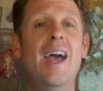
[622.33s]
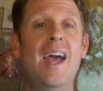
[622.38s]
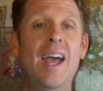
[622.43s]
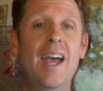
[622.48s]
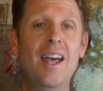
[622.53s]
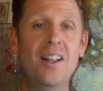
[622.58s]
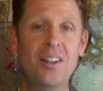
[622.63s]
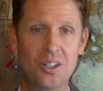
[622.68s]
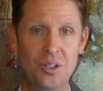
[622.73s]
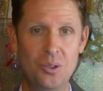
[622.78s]

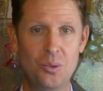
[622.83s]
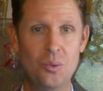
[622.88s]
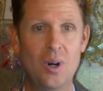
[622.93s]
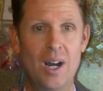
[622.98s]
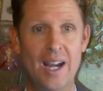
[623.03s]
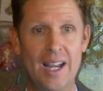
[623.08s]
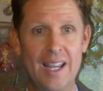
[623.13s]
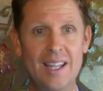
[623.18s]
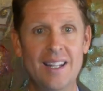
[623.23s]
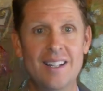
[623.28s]
Ellen
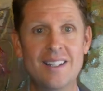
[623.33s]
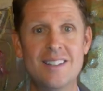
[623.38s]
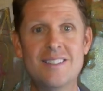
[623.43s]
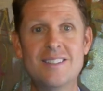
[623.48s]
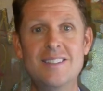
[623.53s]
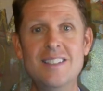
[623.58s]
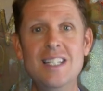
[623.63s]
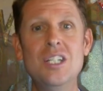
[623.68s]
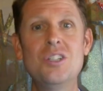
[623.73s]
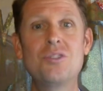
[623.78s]
White
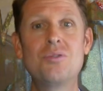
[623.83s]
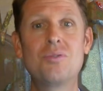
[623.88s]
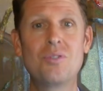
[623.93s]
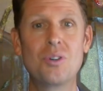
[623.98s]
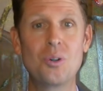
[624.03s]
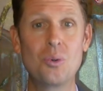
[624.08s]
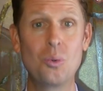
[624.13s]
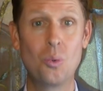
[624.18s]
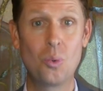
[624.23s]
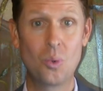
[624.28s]
seeks
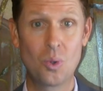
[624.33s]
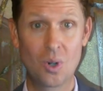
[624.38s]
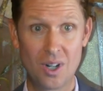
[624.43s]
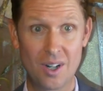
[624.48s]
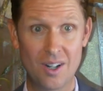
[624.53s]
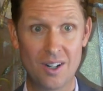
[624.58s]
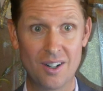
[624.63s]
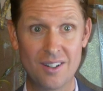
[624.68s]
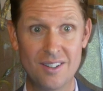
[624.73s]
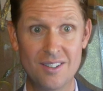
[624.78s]
for
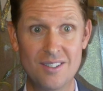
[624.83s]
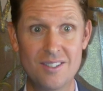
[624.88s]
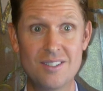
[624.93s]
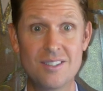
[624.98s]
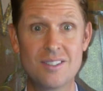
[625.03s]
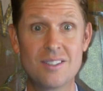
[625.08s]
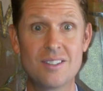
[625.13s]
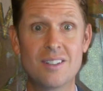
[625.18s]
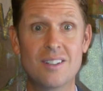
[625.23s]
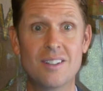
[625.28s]

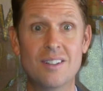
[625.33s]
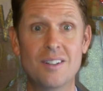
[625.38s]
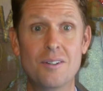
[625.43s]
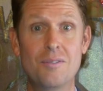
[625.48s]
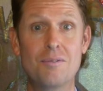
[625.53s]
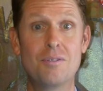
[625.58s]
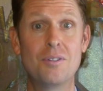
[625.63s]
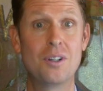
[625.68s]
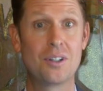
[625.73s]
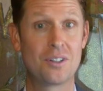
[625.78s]
words,
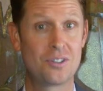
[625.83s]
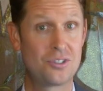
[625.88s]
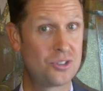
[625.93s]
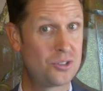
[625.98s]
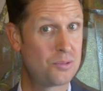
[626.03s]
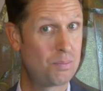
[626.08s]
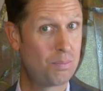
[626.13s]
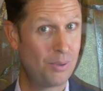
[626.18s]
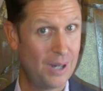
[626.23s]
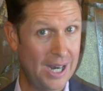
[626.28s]
for
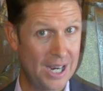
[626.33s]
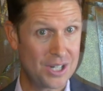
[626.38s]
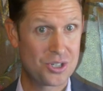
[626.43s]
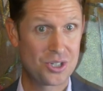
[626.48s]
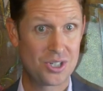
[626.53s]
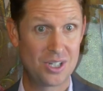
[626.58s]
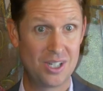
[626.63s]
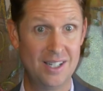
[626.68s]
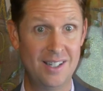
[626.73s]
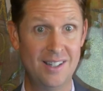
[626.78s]

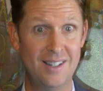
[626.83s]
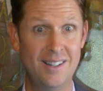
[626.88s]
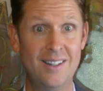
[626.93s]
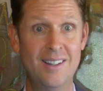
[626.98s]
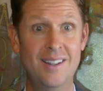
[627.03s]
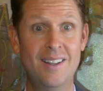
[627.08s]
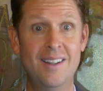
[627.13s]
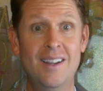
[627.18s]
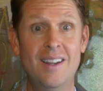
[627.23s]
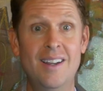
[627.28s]
expression
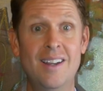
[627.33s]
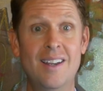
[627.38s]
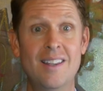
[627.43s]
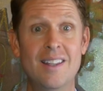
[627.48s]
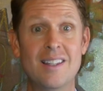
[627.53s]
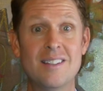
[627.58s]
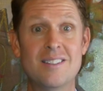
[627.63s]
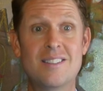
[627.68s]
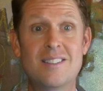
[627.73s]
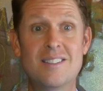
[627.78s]

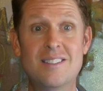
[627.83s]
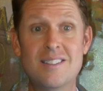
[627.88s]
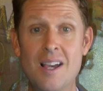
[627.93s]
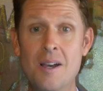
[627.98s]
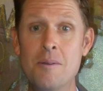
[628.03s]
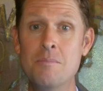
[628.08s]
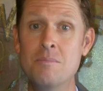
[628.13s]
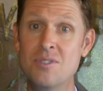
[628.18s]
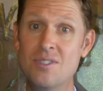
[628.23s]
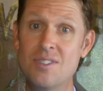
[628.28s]
that
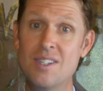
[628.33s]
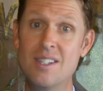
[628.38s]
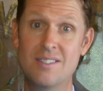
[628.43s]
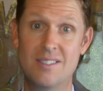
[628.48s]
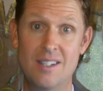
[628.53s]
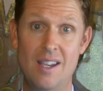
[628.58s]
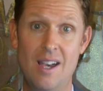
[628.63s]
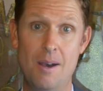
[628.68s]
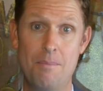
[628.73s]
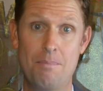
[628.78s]
sums
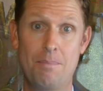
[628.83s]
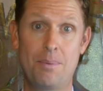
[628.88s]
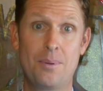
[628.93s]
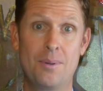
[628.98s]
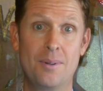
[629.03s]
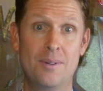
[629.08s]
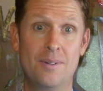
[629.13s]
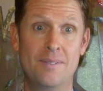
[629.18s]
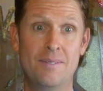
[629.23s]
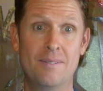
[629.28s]
this up,
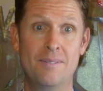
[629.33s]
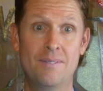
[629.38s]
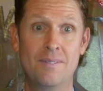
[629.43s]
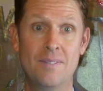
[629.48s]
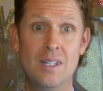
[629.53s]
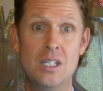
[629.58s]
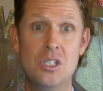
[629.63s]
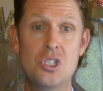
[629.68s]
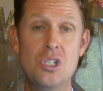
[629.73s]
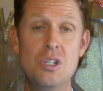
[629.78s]

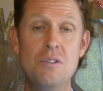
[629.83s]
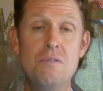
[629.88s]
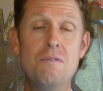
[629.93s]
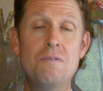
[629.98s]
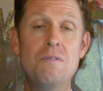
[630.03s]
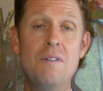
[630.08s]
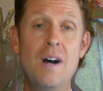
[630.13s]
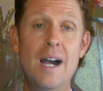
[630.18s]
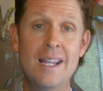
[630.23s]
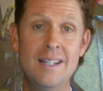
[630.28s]
and she
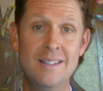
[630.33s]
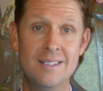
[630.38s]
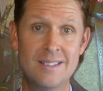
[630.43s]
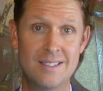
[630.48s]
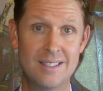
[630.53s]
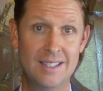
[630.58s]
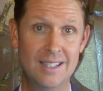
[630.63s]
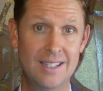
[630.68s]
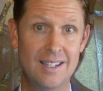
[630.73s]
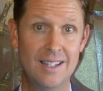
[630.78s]

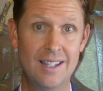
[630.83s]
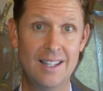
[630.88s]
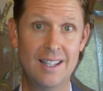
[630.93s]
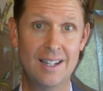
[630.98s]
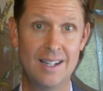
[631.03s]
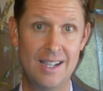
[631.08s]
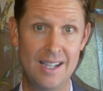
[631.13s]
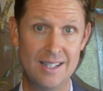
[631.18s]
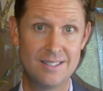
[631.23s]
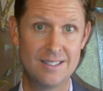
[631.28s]
finds it
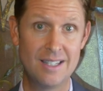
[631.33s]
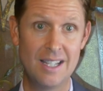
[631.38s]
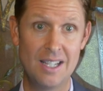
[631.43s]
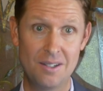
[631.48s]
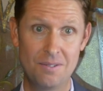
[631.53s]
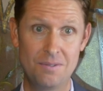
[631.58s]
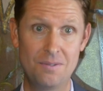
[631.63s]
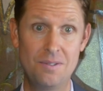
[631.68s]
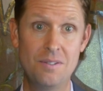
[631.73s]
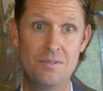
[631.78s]
in
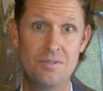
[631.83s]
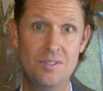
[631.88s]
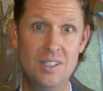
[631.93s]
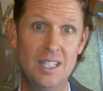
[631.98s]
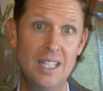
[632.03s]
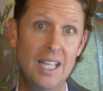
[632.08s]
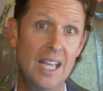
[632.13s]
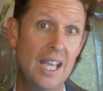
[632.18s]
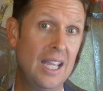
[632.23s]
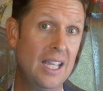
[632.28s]
Isaiah
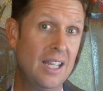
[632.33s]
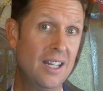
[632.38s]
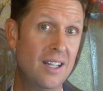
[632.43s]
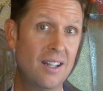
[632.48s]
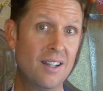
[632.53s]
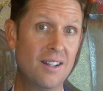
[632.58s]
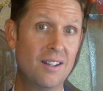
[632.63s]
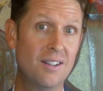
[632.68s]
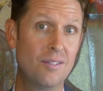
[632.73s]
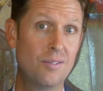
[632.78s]
58,
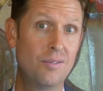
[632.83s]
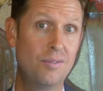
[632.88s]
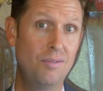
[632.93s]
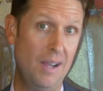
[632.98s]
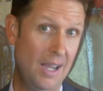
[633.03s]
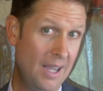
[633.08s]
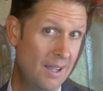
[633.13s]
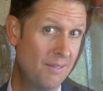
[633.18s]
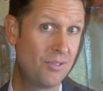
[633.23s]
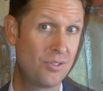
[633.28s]

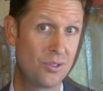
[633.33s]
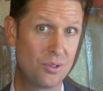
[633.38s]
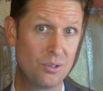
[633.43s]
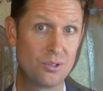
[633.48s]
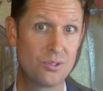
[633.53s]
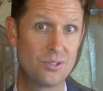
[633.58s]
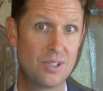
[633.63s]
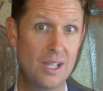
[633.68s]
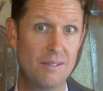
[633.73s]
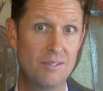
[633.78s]
5 through
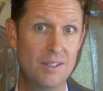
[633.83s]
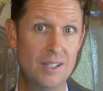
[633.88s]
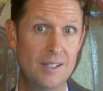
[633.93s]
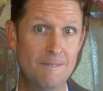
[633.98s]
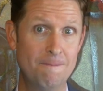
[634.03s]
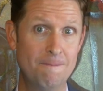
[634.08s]
7.